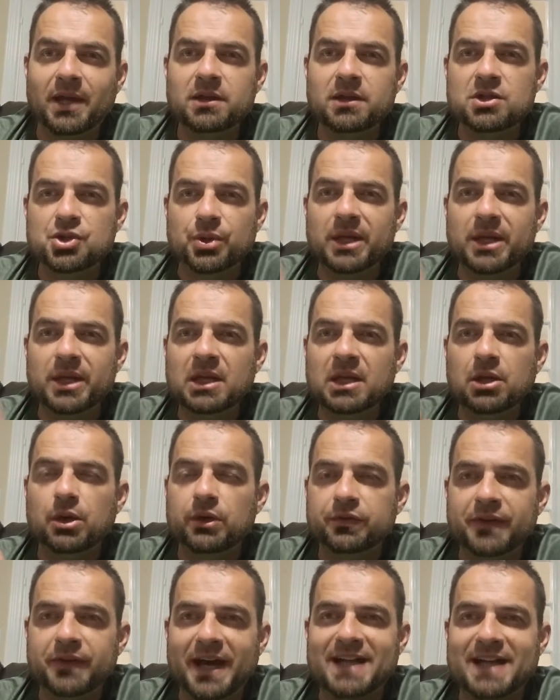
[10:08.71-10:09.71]
The training
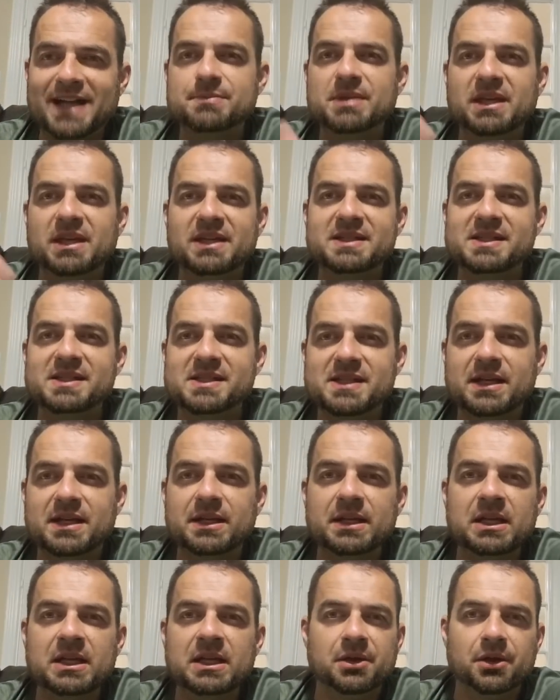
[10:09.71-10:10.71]
goes fast because it's
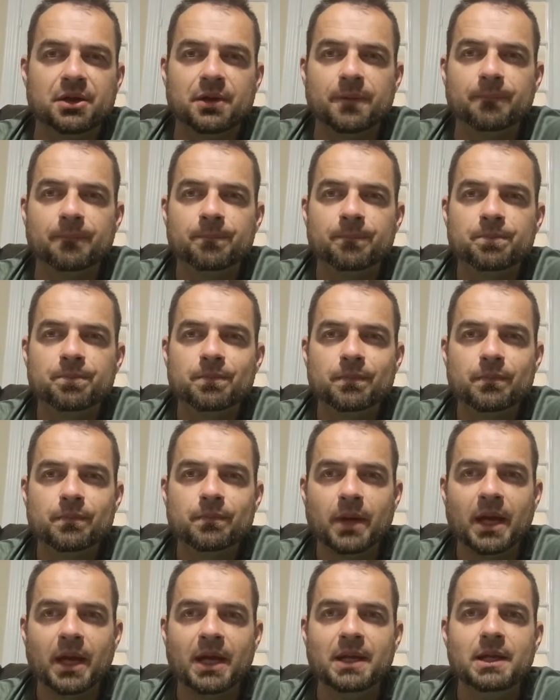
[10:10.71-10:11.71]
clear,
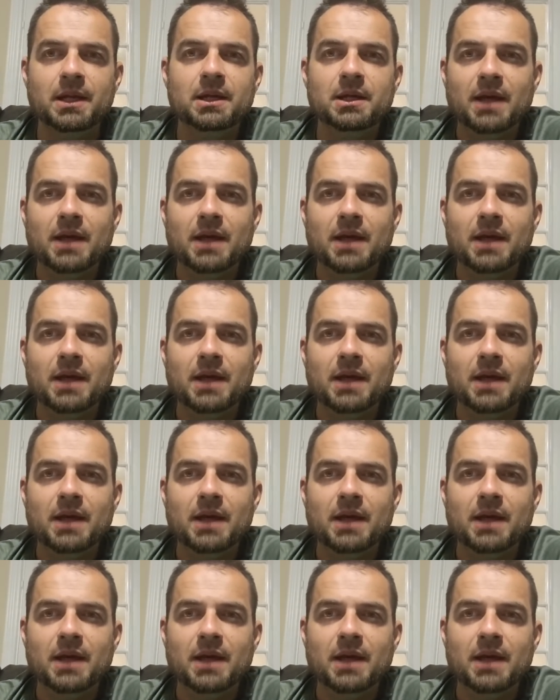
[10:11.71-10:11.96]
right?